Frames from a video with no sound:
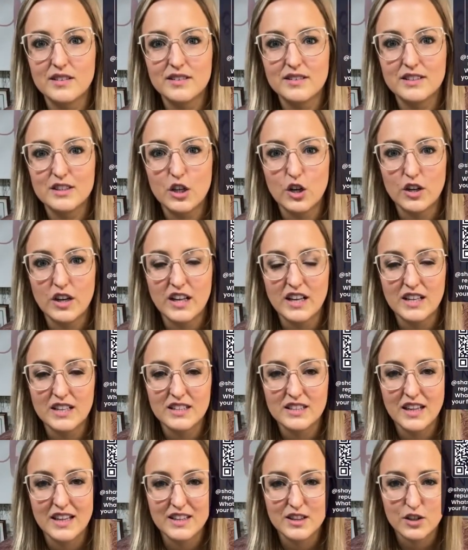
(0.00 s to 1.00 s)
30,
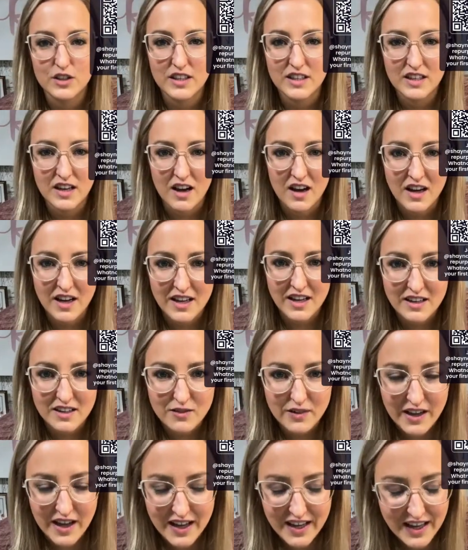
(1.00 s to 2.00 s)
like 39?
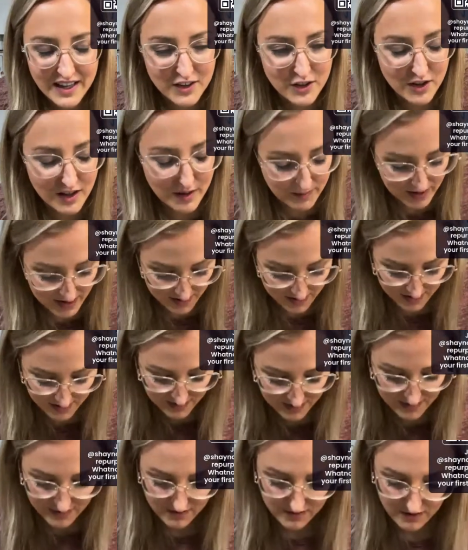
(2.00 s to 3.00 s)
Wait, I can't do that math.
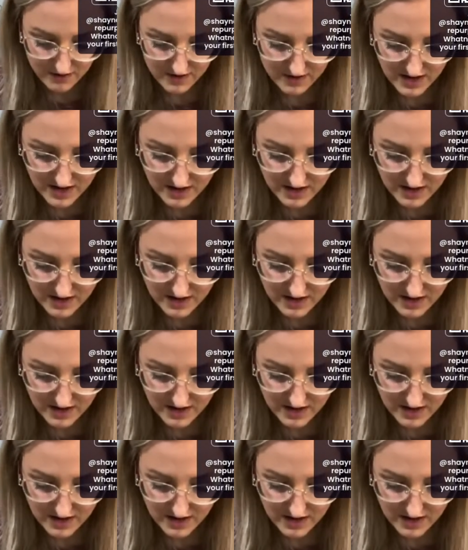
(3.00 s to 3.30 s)
30,